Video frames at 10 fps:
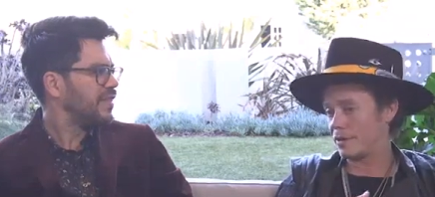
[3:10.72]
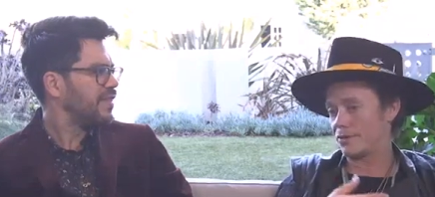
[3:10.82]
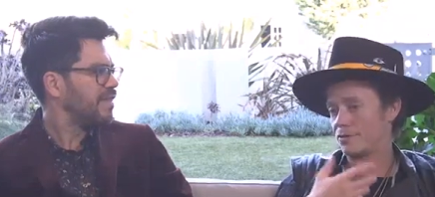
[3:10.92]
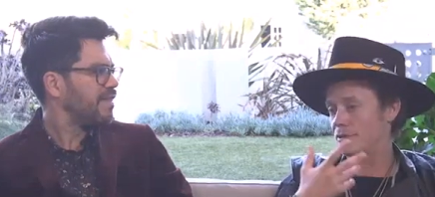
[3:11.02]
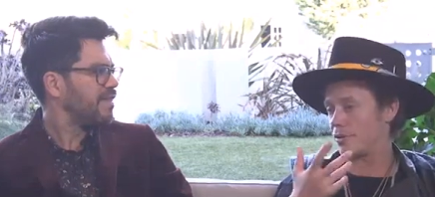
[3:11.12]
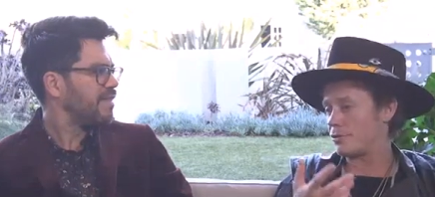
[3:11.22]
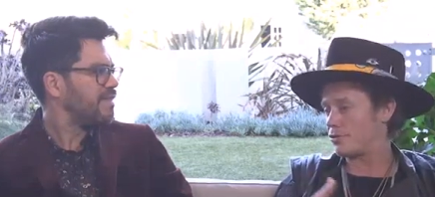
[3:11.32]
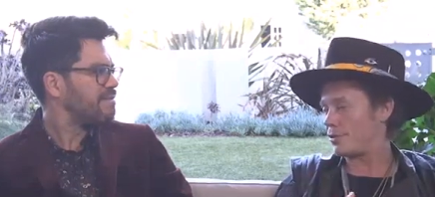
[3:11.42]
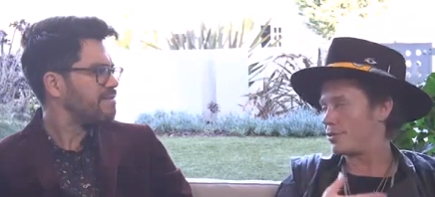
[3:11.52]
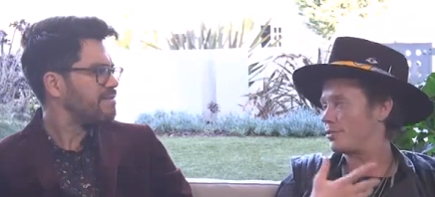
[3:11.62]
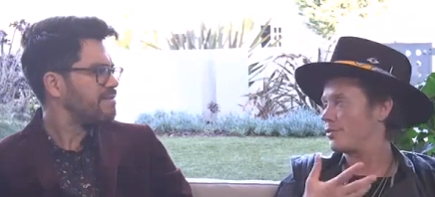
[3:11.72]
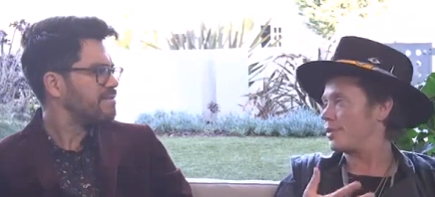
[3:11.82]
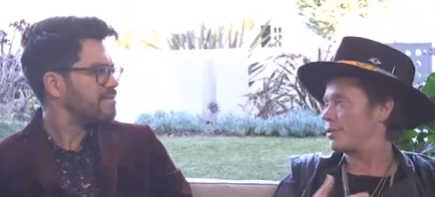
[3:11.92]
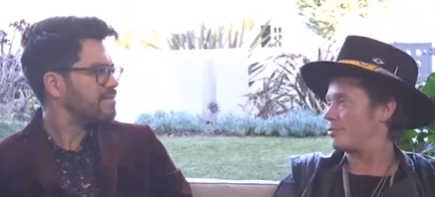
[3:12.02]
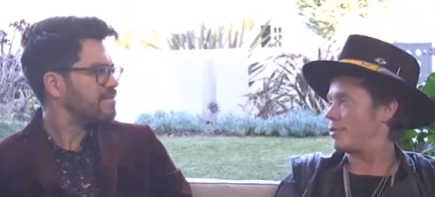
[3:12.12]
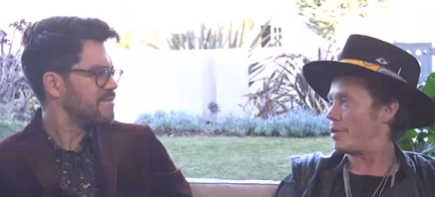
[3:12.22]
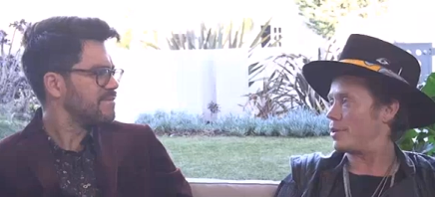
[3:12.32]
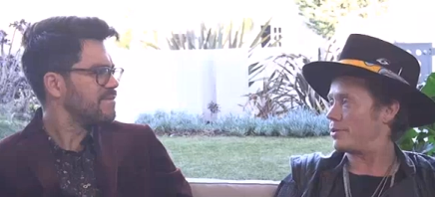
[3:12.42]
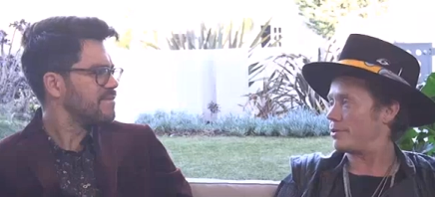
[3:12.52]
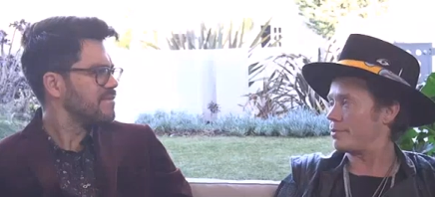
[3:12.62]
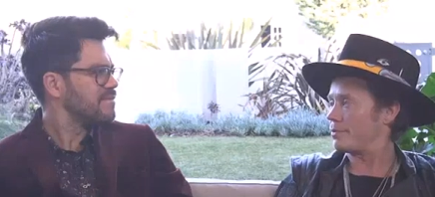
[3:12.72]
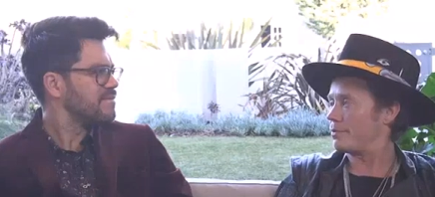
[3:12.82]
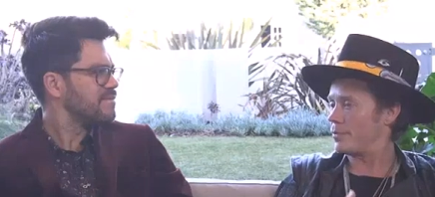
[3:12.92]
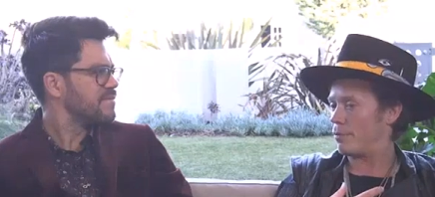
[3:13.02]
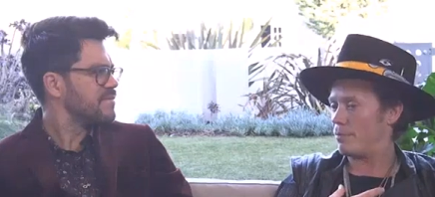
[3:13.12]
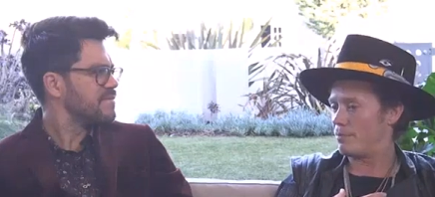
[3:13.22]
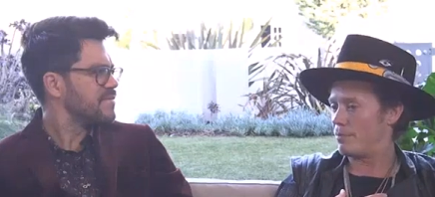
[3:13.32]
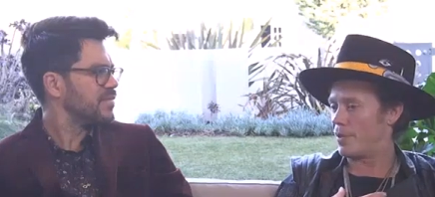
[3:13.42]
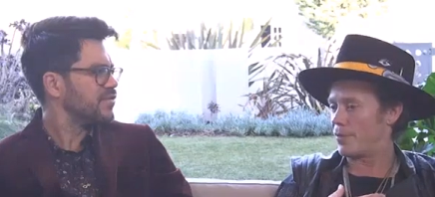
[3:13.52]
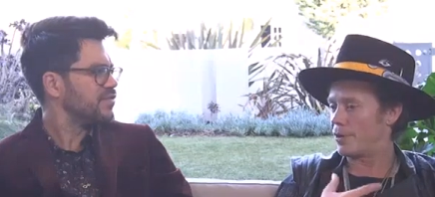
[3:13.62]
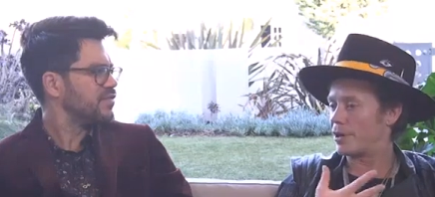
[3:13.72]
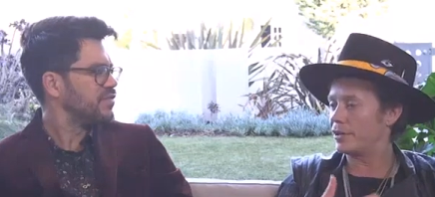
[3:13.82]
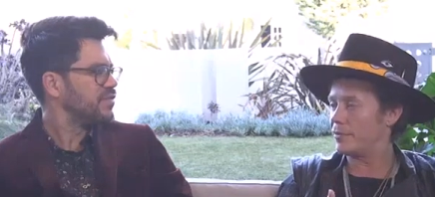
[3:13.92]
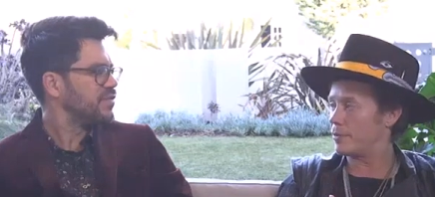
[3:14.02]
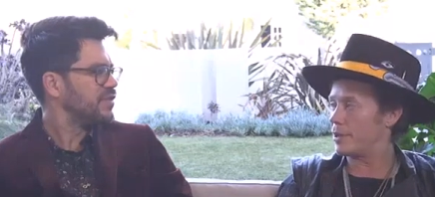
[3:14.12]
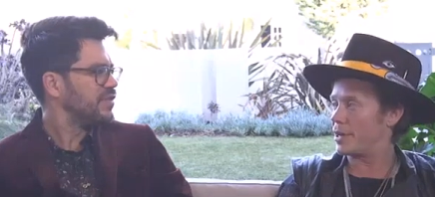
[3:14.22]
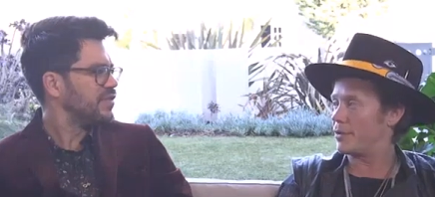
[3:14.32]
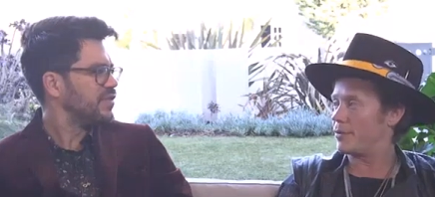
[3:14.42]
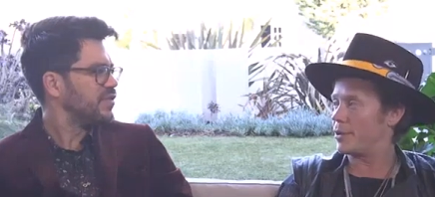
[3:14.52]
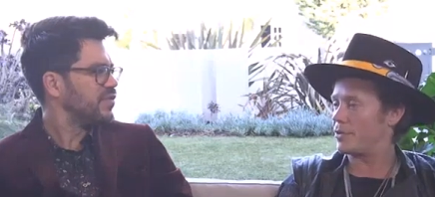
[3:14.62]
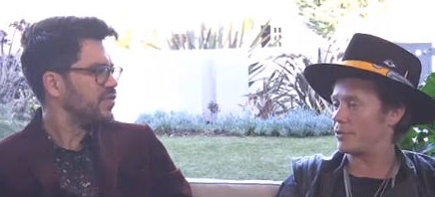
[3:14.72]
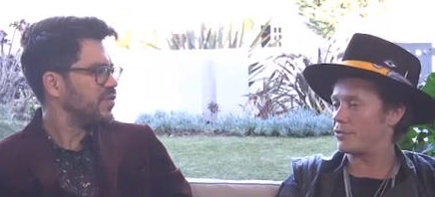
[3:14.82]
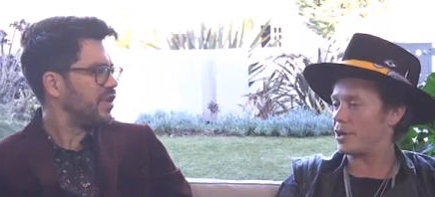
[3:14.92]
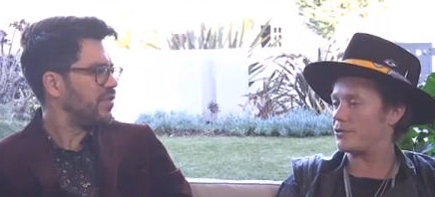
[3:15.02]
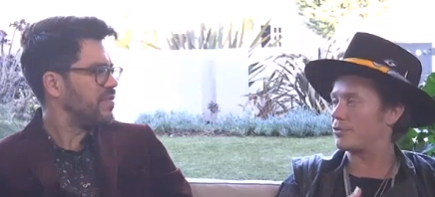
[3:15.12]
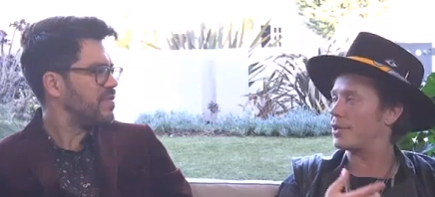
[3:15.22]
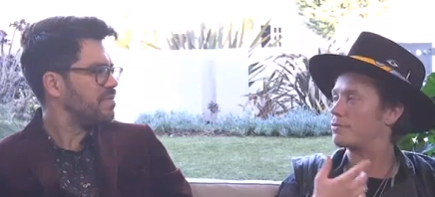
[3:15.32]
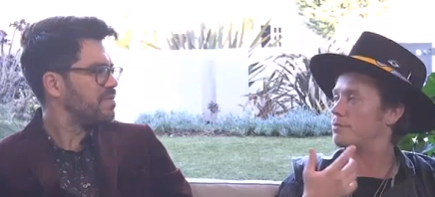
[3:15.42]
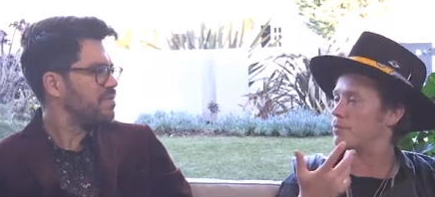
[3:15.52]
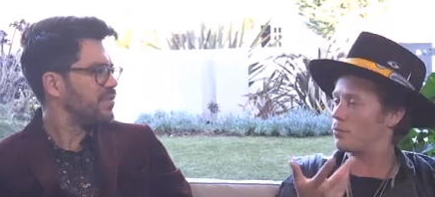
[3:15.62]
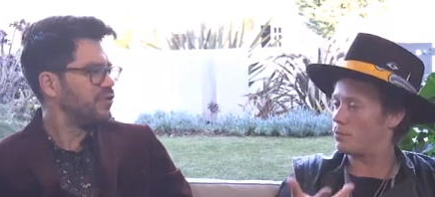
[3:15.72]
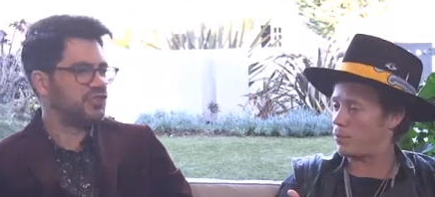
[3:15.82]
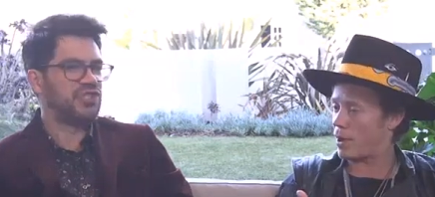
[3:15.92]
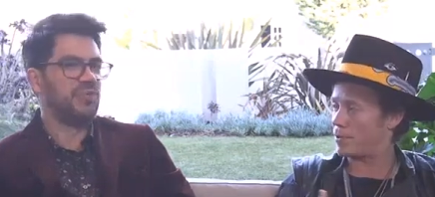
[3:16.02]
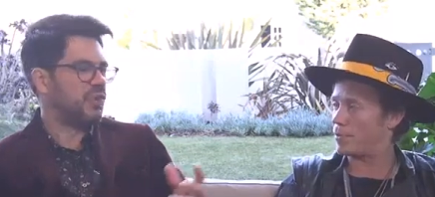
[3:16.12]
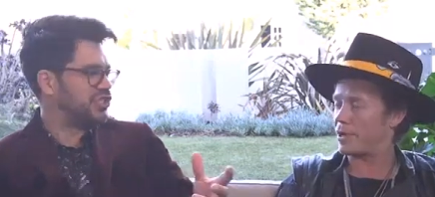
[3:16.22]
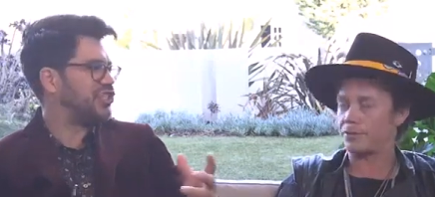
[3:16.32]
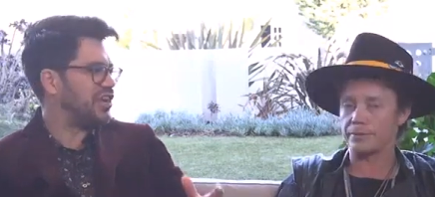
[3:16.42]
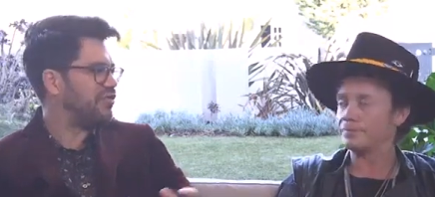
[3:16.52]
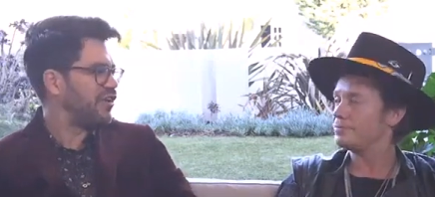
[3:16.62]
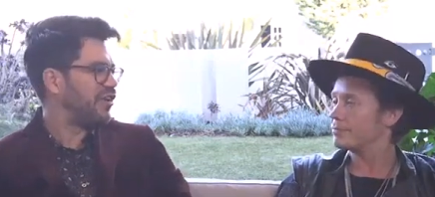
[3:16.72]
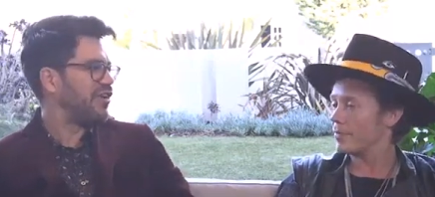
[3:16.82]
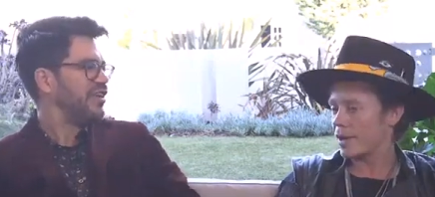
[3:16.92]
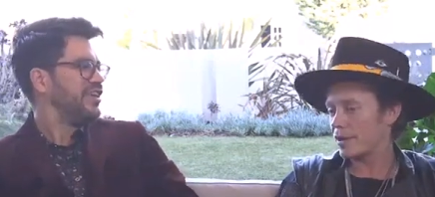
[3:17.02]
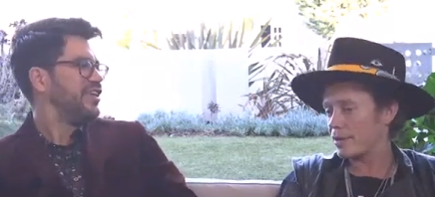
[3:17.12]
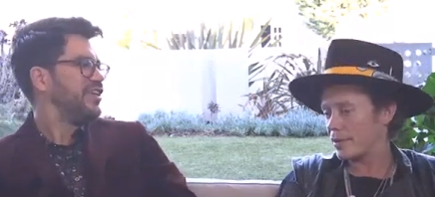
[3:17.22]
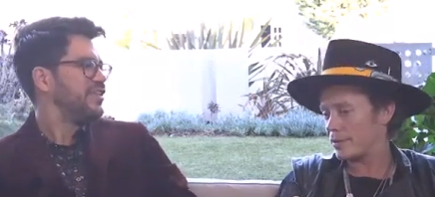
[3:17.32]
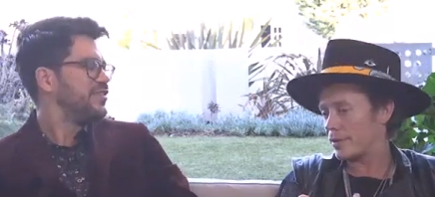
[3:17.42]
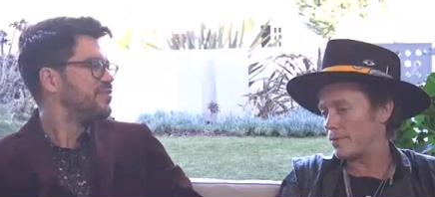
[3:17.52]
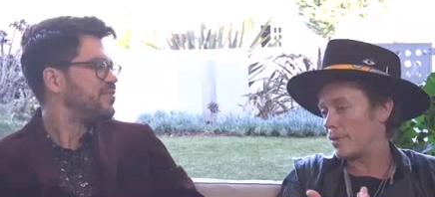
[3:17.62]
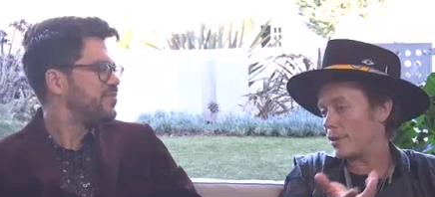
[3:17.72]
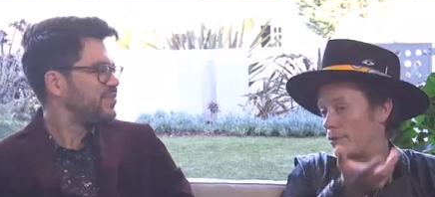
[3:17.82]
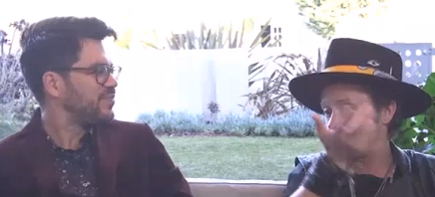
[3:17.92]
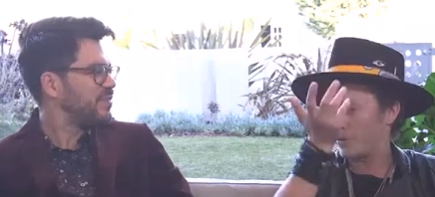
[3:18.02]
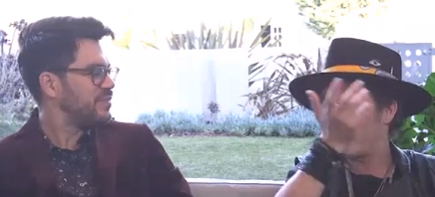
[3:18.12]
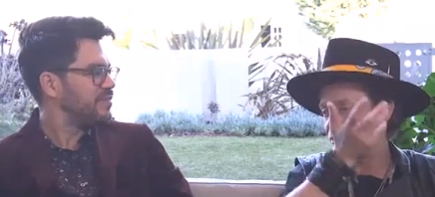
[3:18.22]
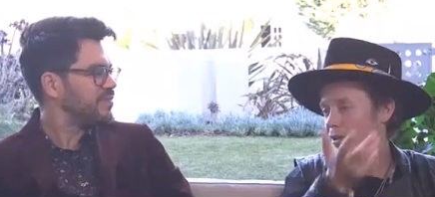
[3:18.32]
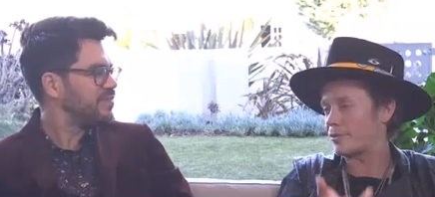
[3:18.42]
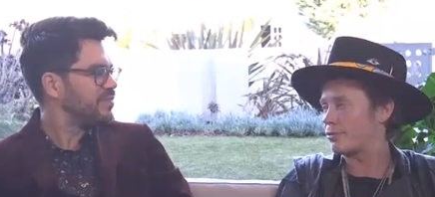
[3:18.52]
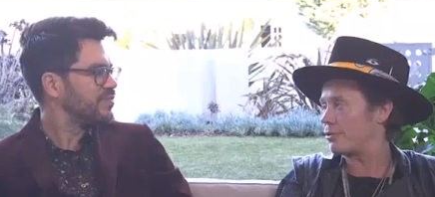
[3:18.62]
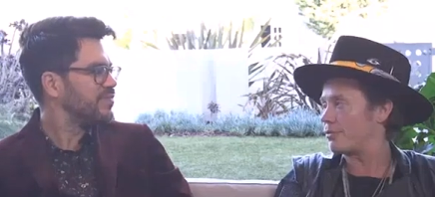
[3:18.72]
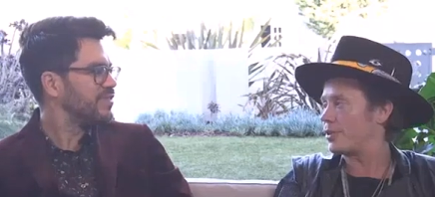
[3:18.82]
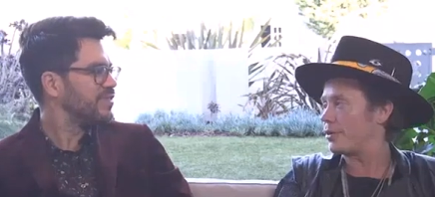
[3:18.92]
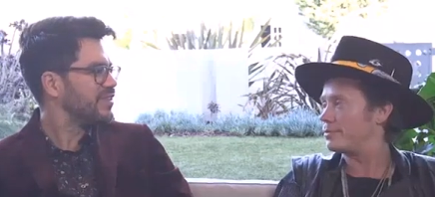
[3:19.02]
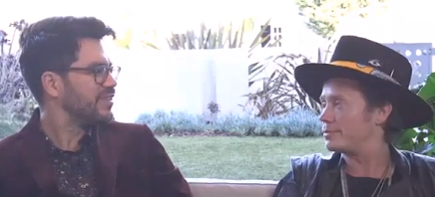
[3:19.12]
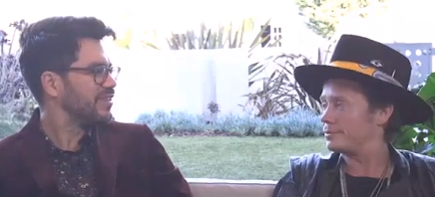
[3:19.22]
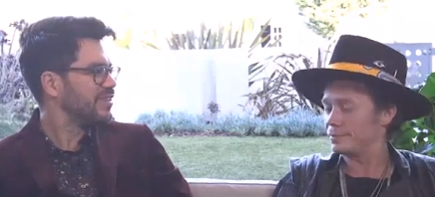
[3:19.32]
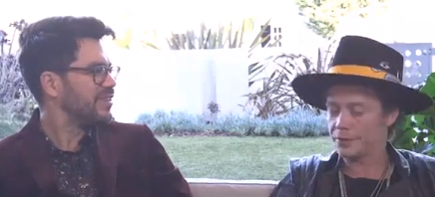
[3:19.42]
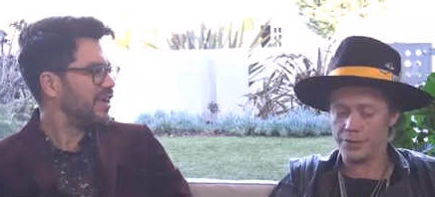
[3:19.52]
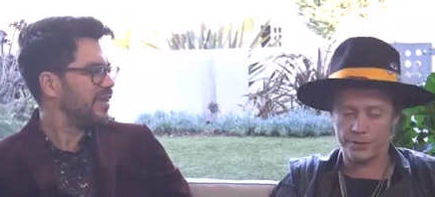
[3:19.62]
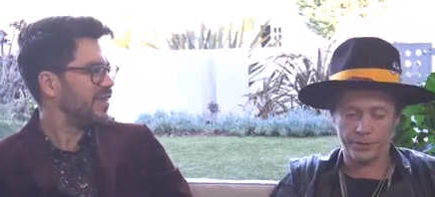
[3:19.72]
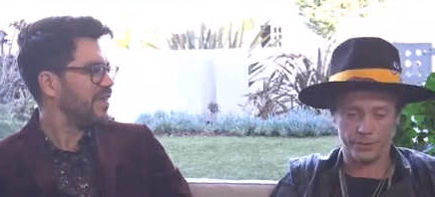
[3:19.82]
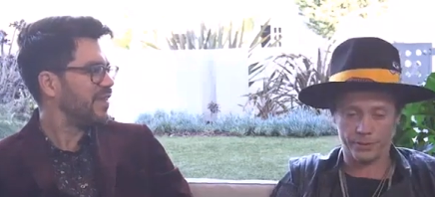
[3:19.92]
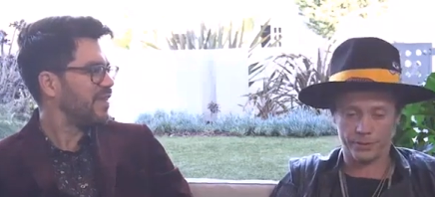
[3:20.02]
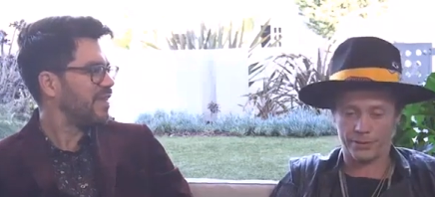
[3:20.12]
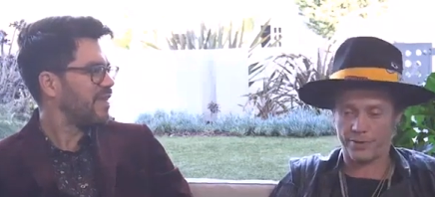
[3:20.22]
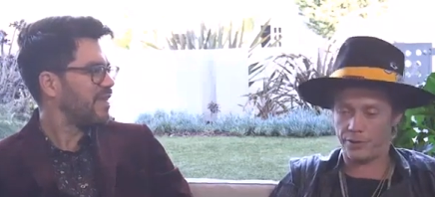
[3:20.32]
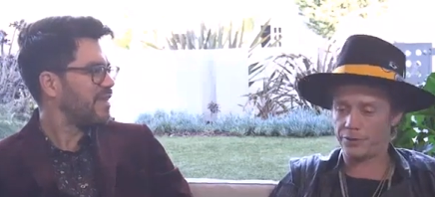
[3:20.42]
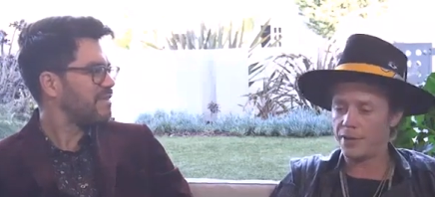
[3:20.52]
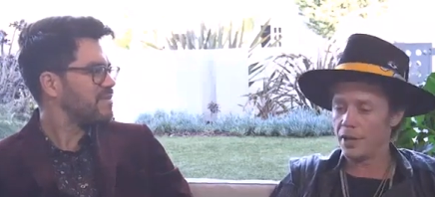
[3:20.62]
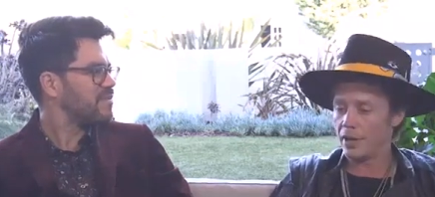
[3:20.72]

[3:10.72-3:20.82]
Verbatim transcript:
Speaker 1: in, you know, insurance and things. So I mean, you're you're if you're going to leave your money in one of the exchanges, that's you're somewhat safe there. It, it, it, you know, it's the lesser of you know your yeah. your, your evils.